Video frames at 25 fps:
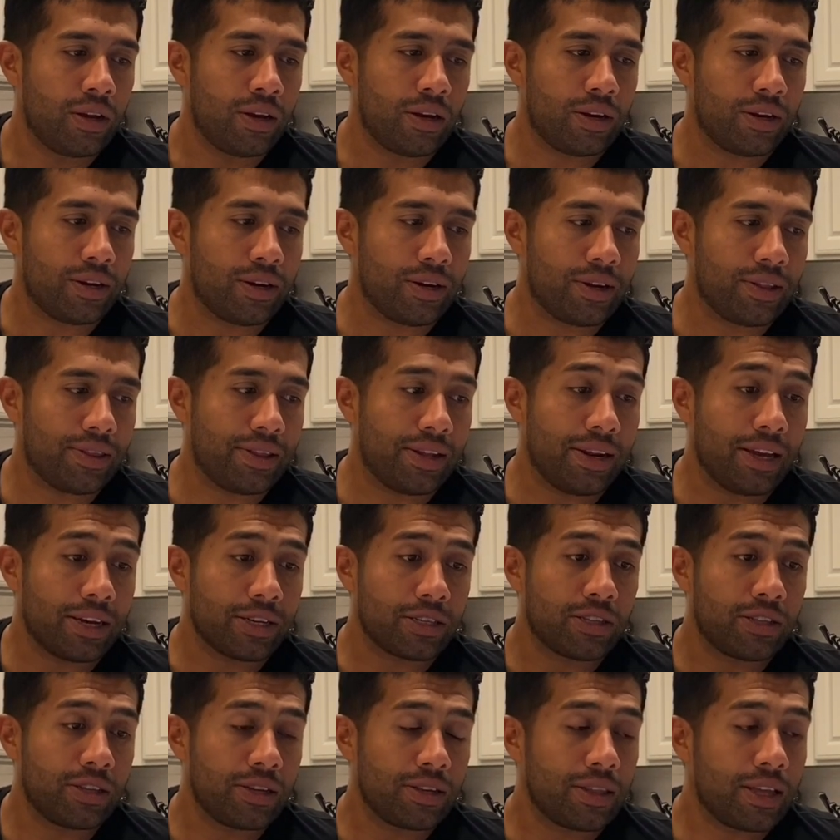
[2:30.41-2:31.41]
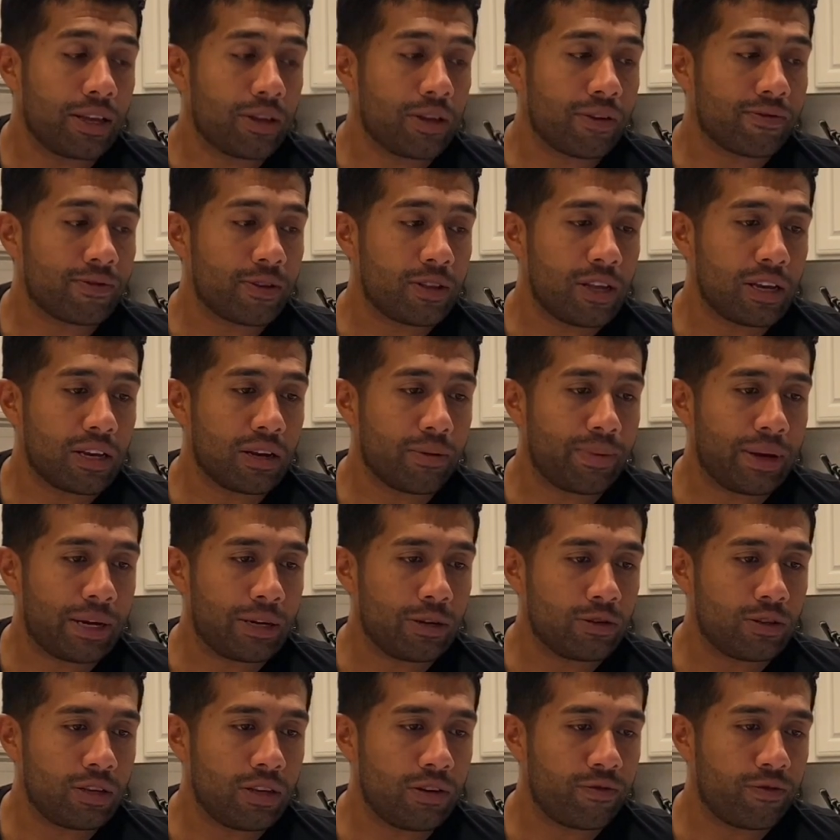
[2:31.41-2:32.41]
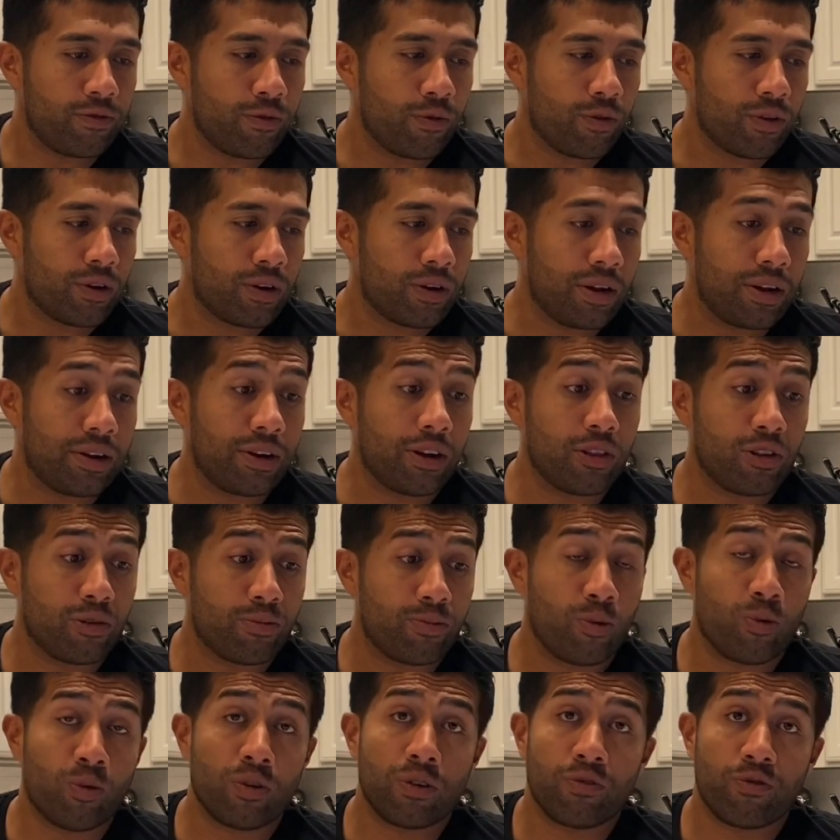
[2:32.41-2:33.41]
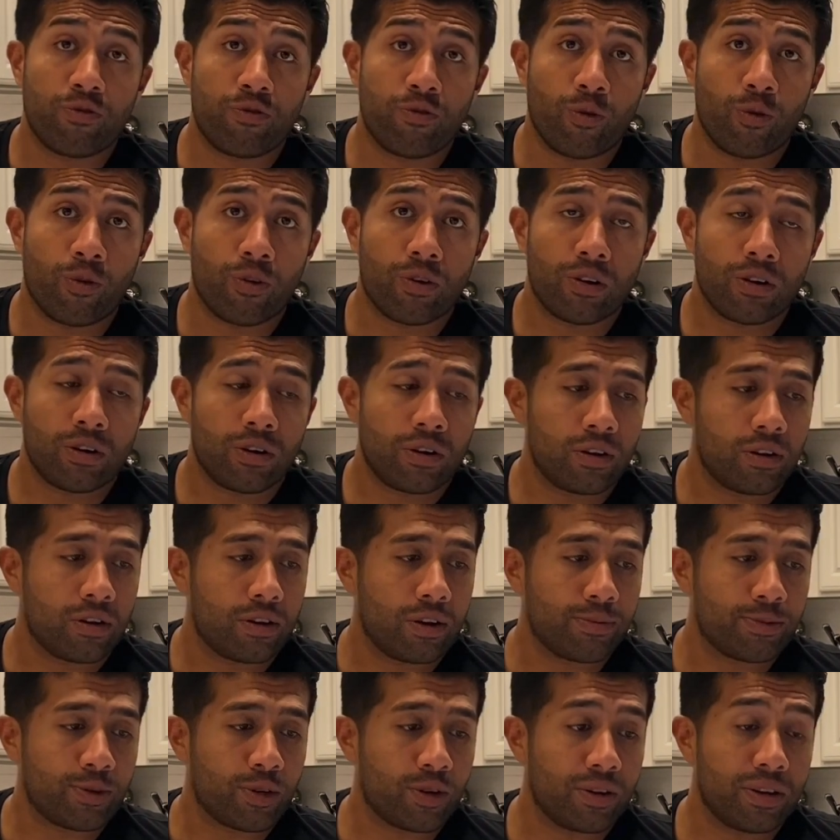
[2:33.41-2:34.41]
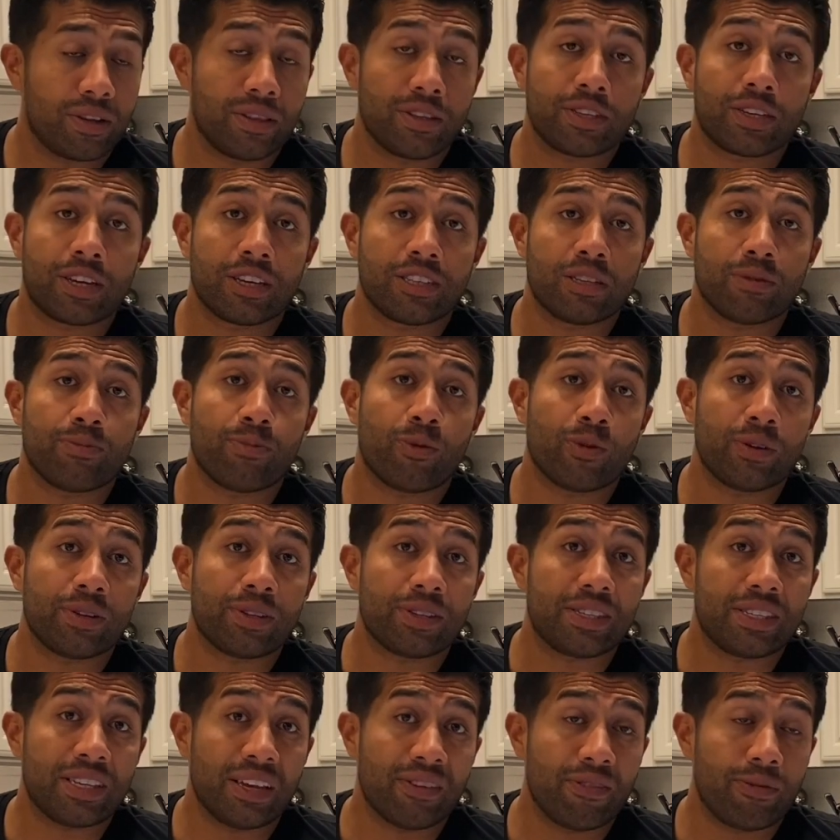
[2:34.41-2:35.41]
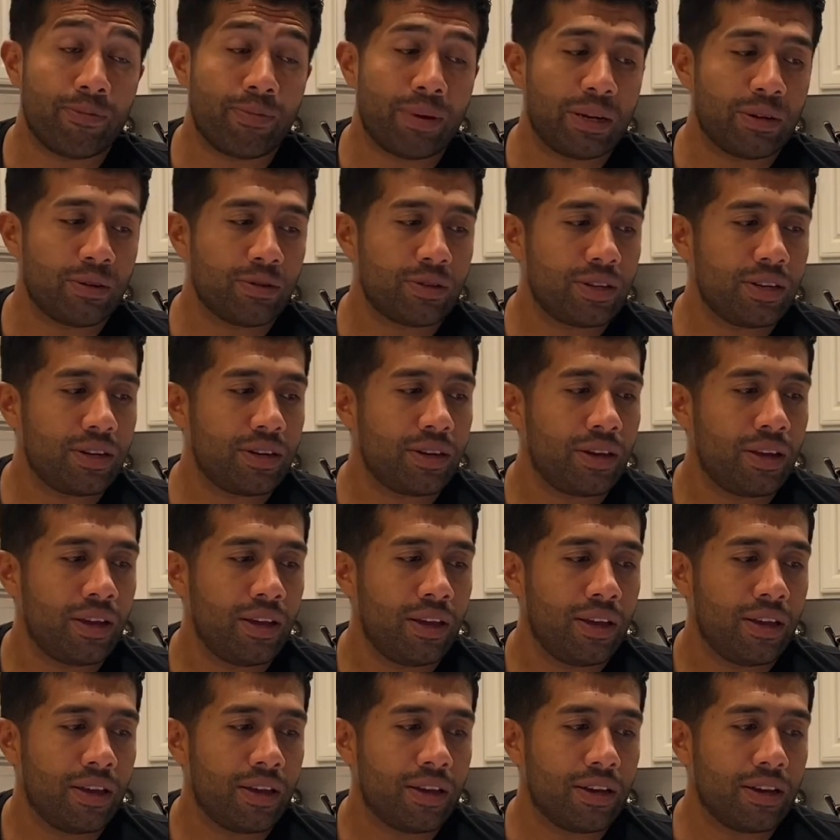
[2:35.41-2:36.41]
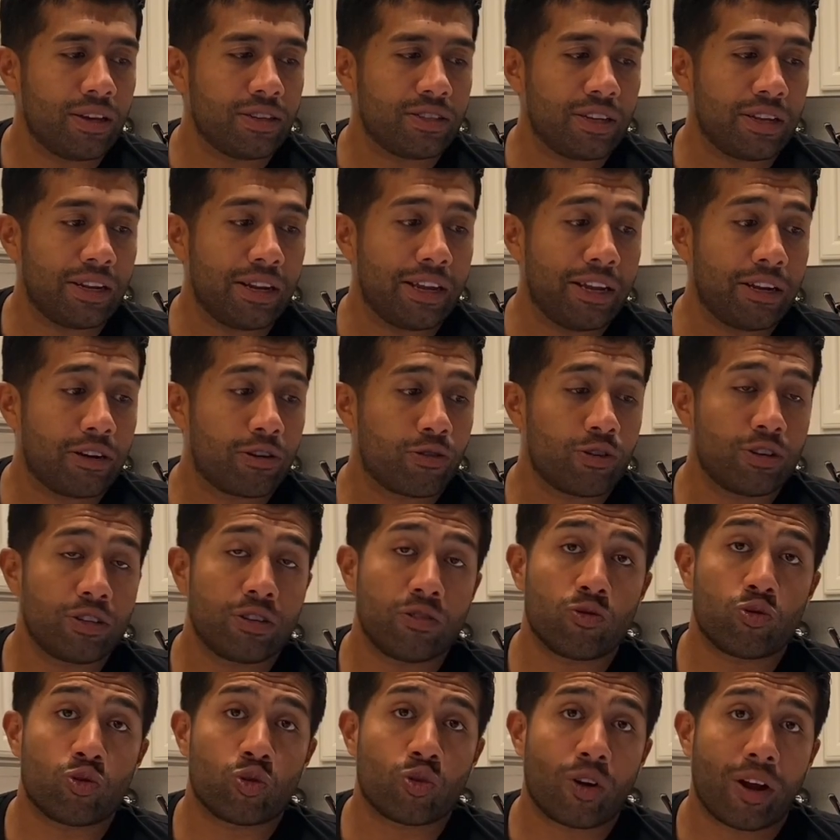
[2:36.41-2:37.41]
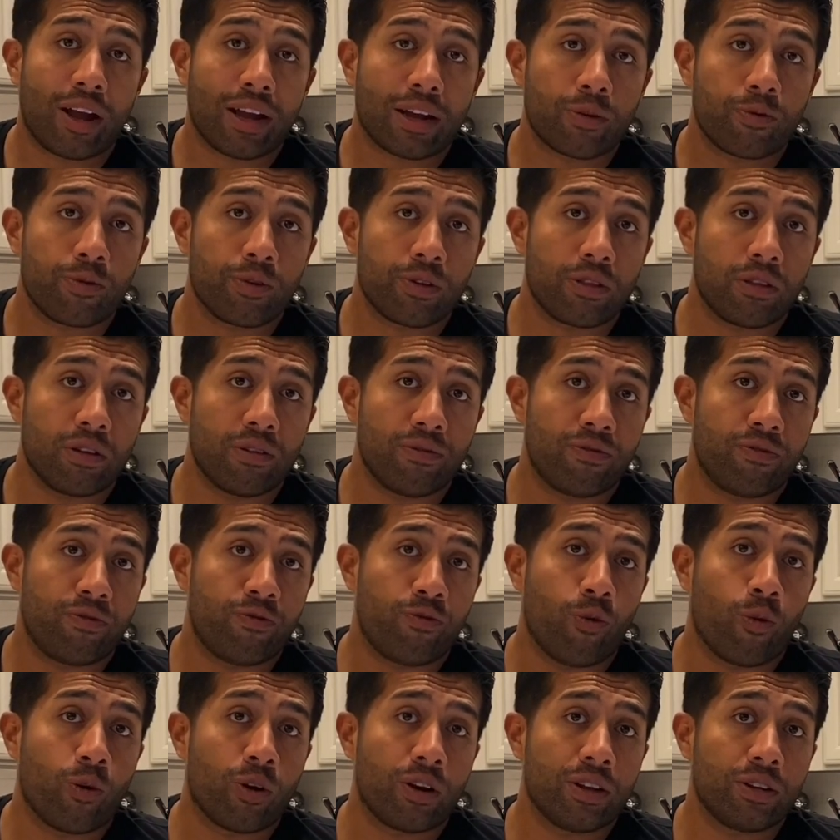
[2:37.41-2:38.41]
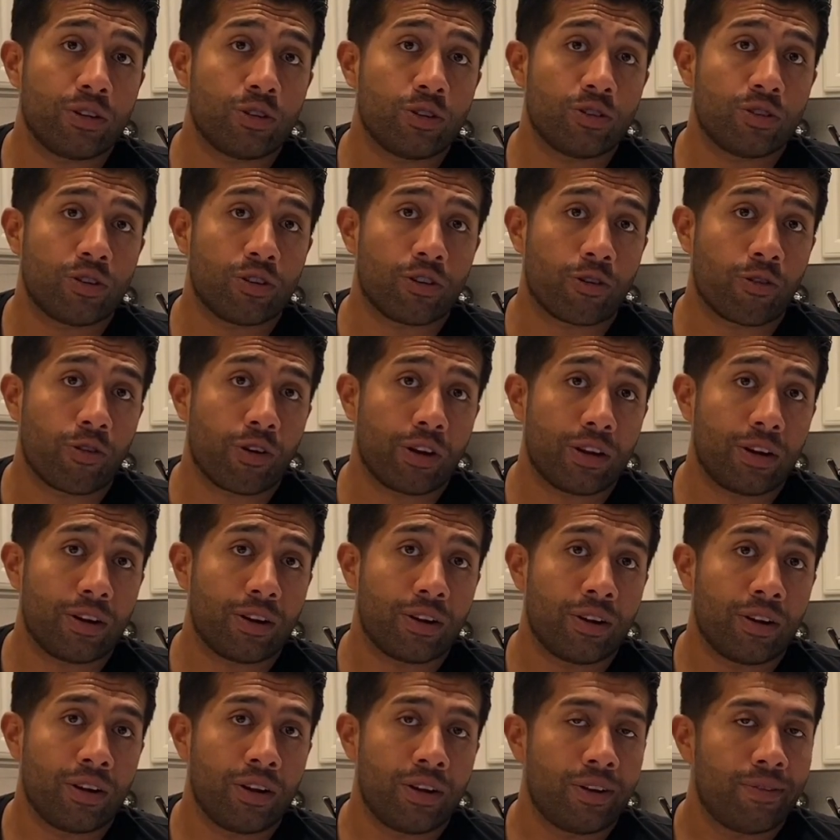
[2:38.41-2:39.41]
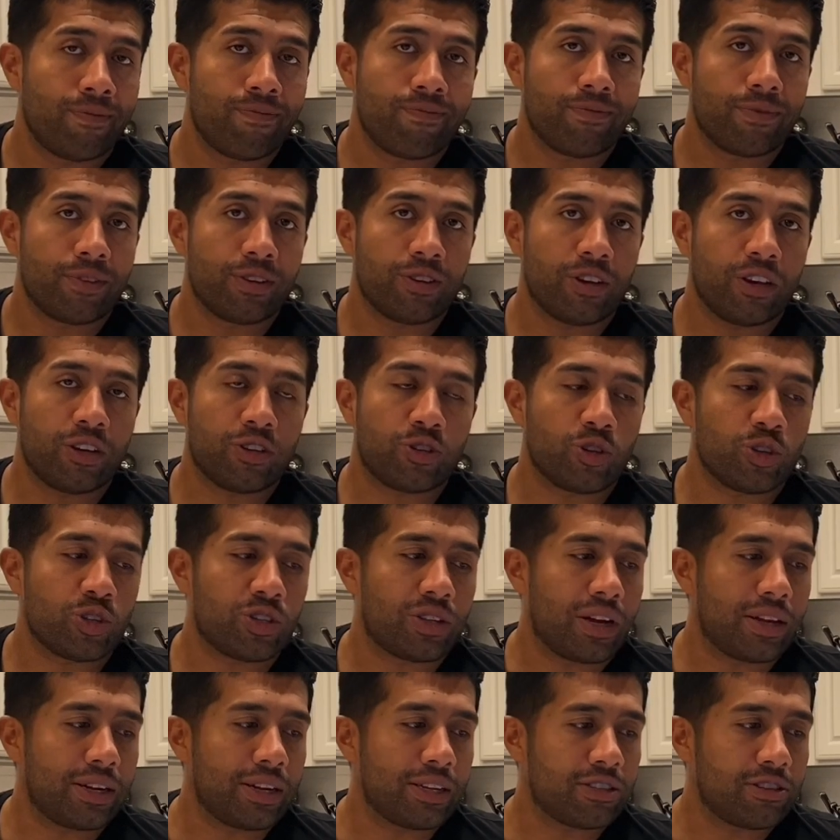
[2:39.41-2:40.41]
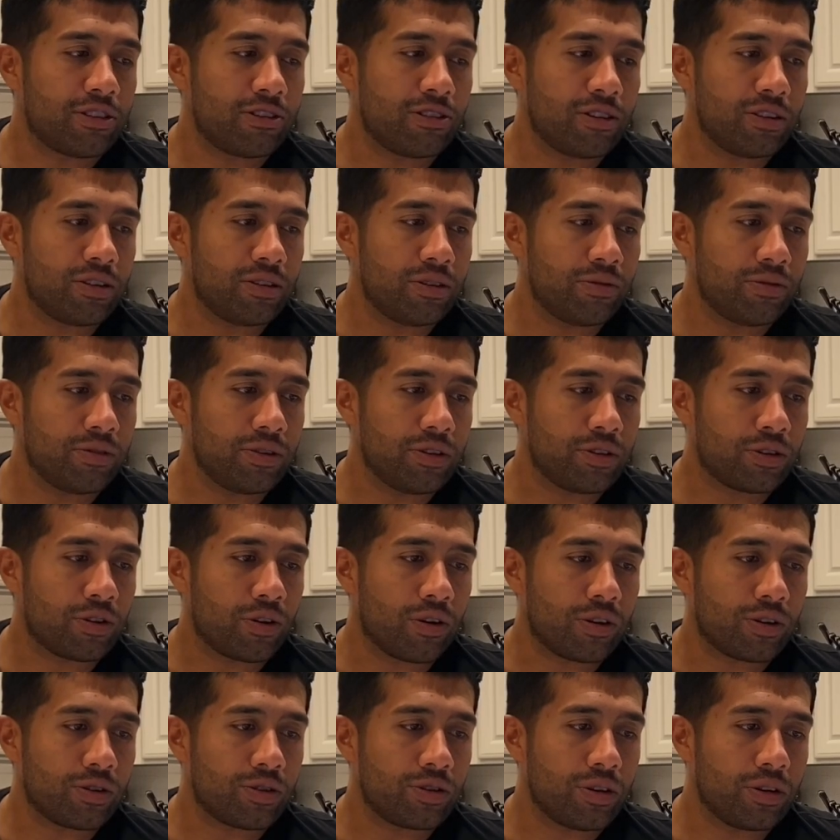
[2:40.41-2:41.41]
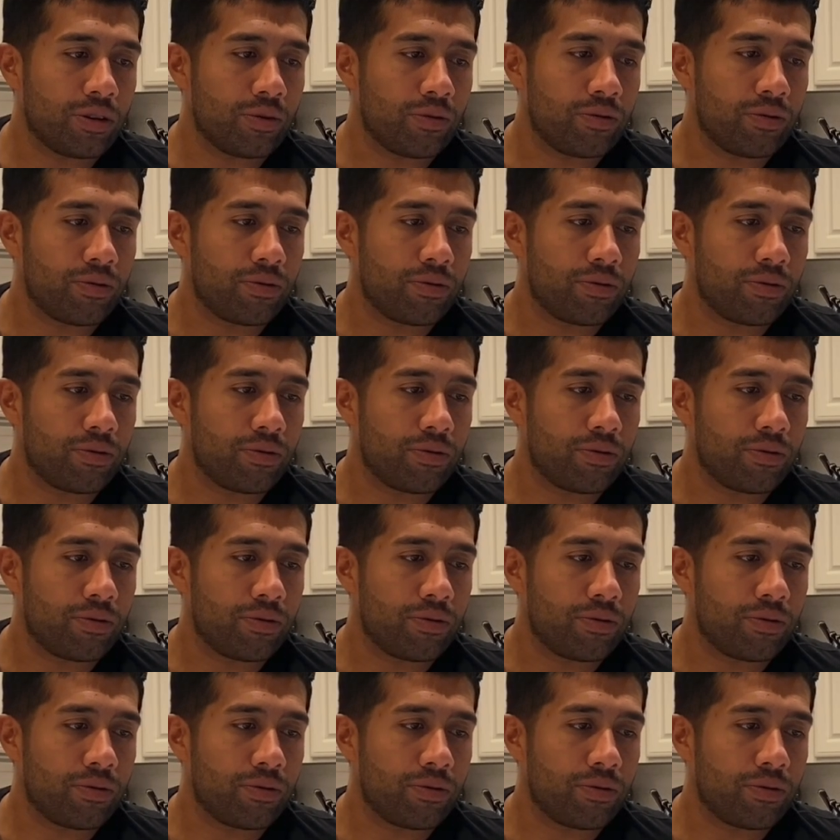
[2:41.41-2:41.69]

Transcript: The next thing that you have to take a penalty for, another 0.4, in this case a 0.7 penalty, is an increase of track width of 4 inches or greater. It's just not necessary to do in these cars, so